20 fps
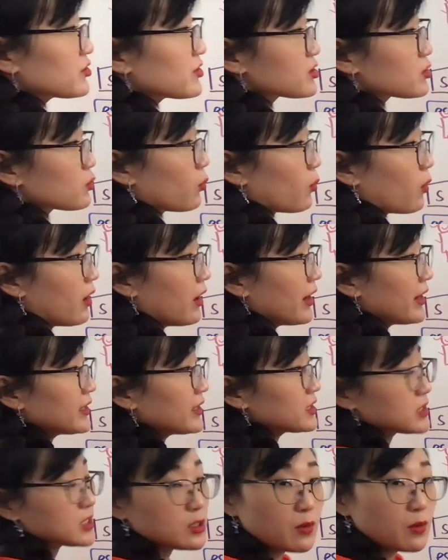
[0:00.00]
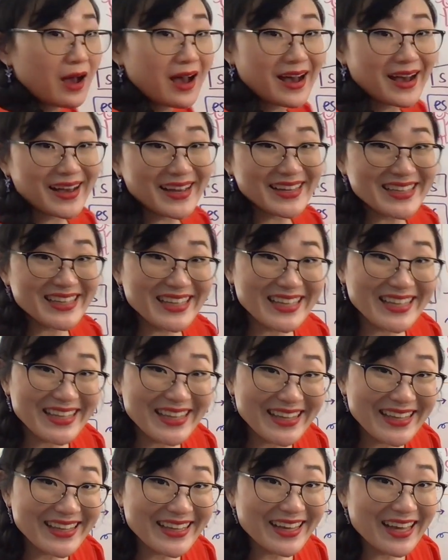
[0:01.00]
this Y to
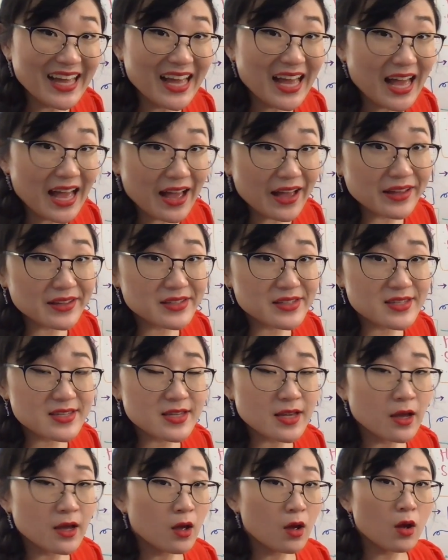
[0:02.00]
IES.